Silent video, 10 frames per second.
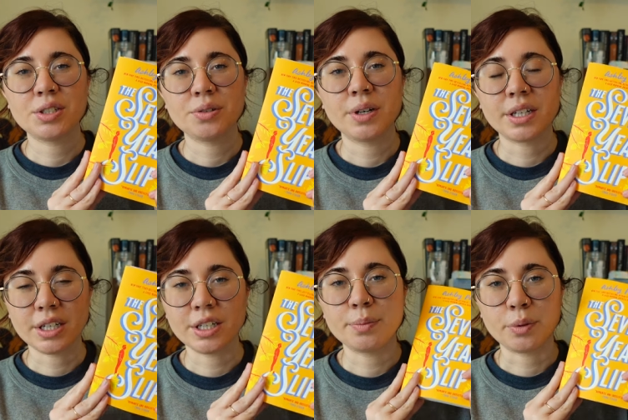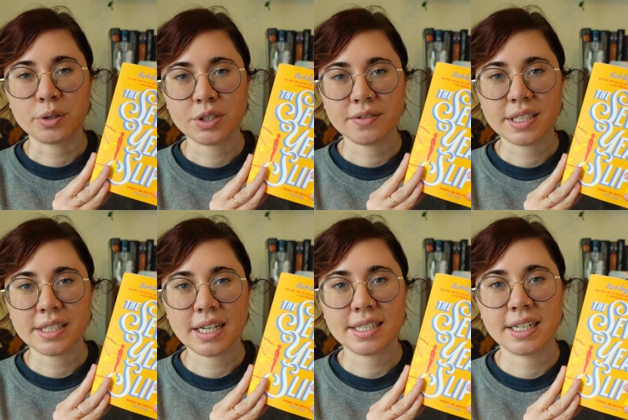to a good portion of this
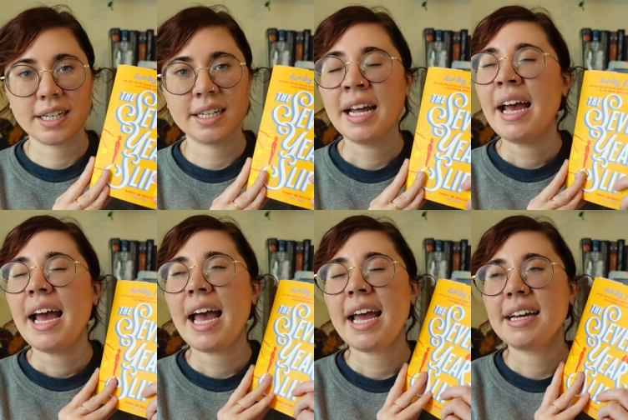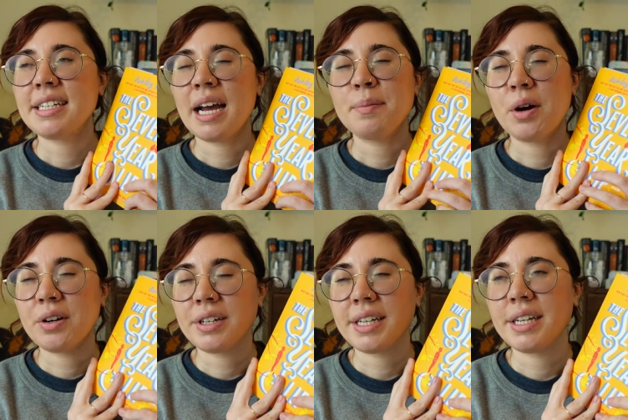last night, and I'm
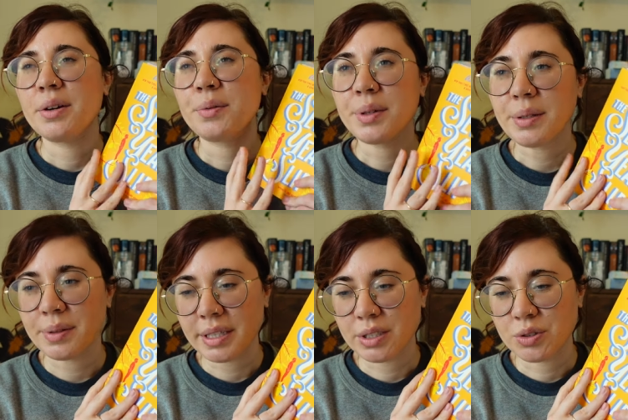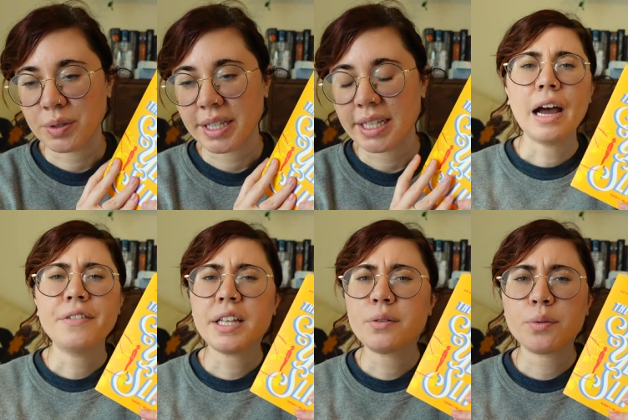already really, really enjoying it. I
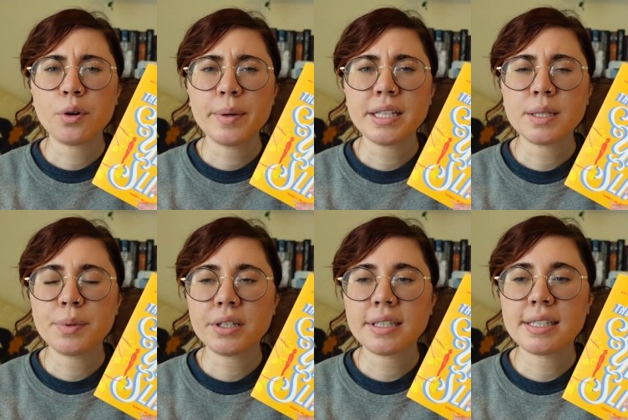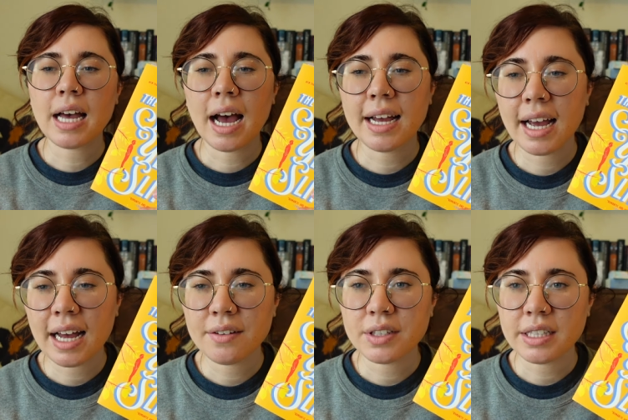feel like with romance books, I
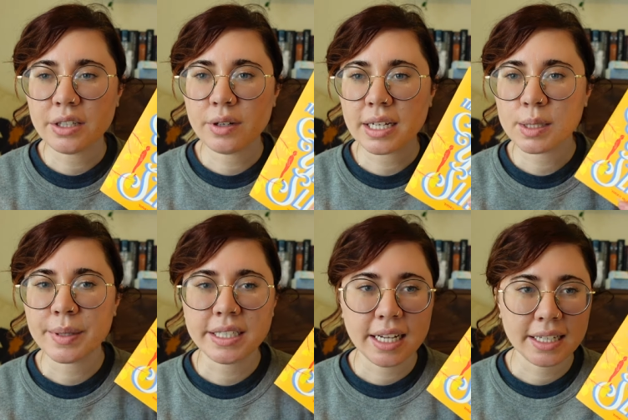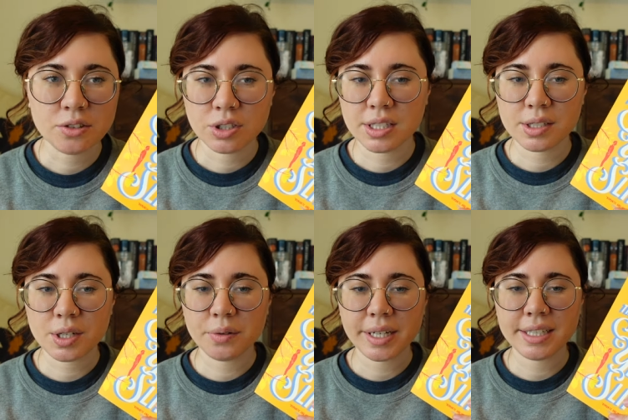have little expectations
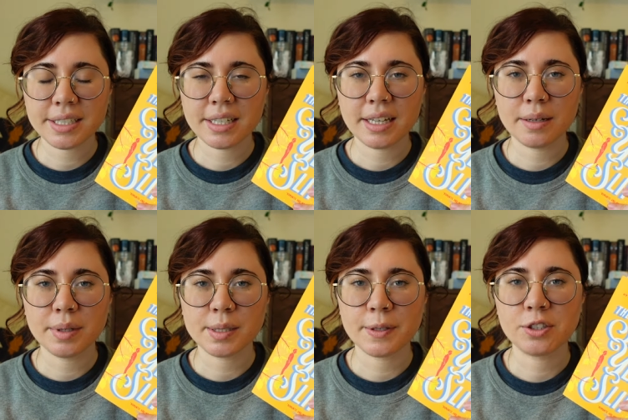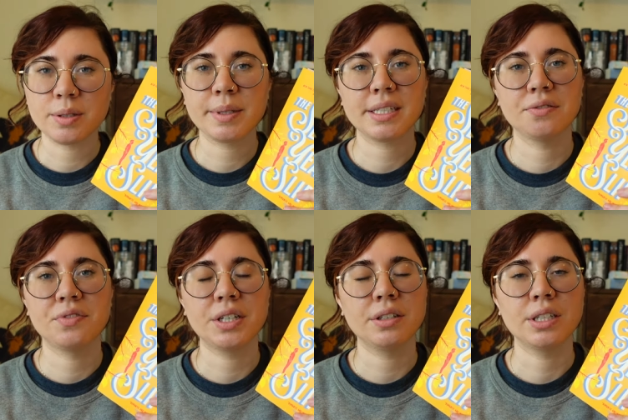going into them, especially because I'm
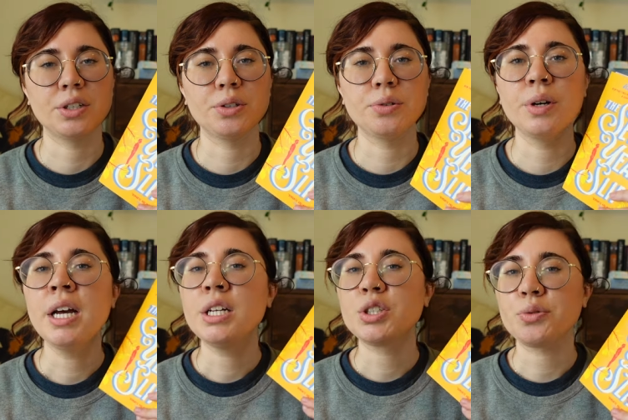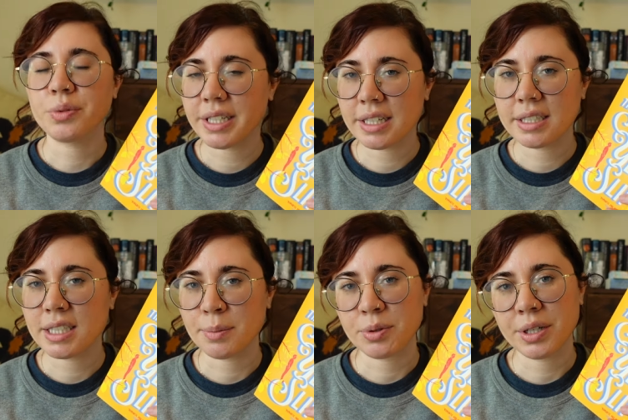fairly new to reading
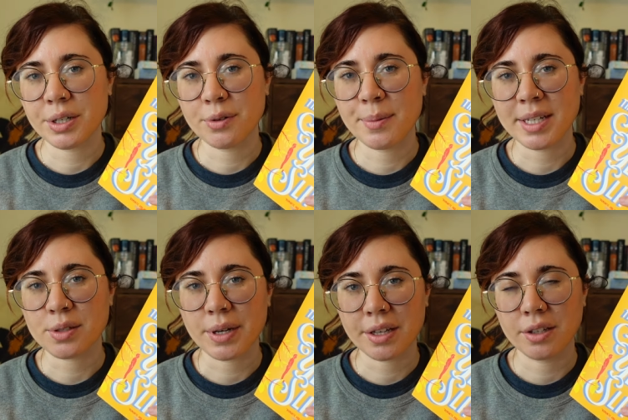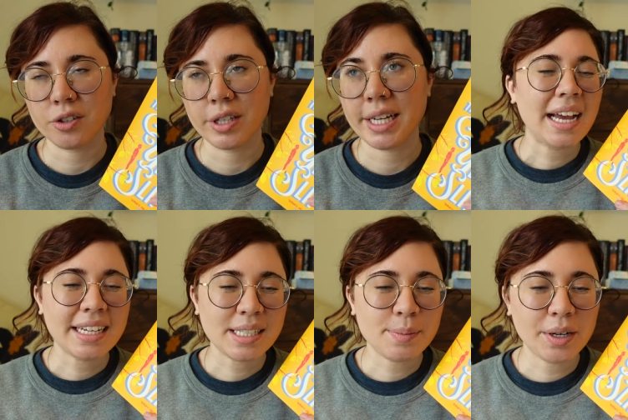contemporary romance regularly. I
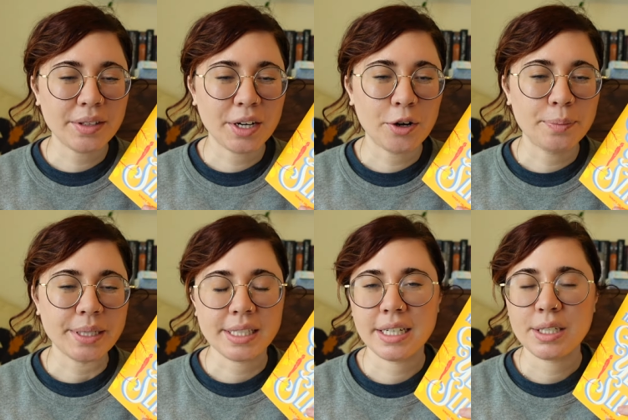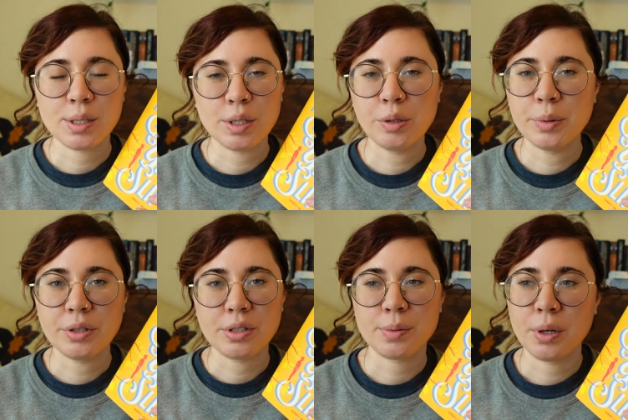guess my only hope is like slow
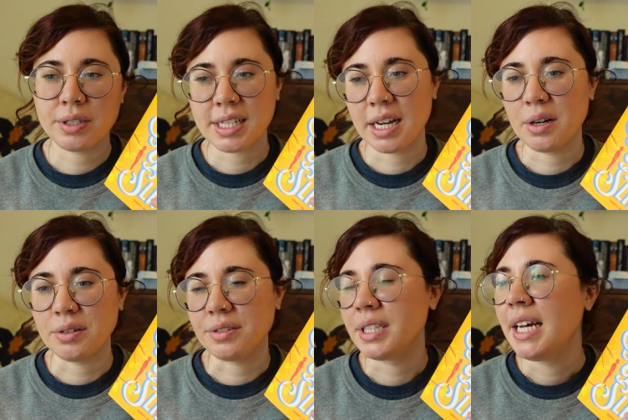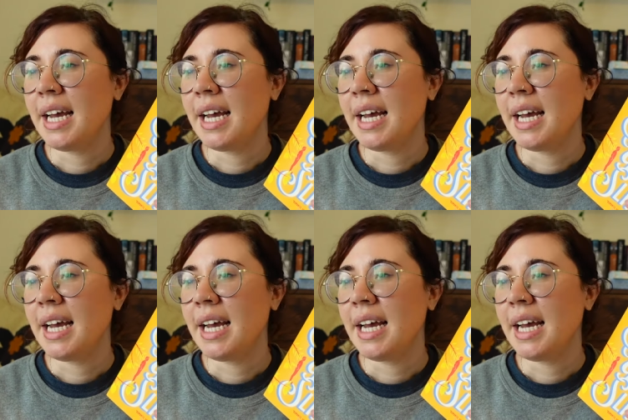burn, small town,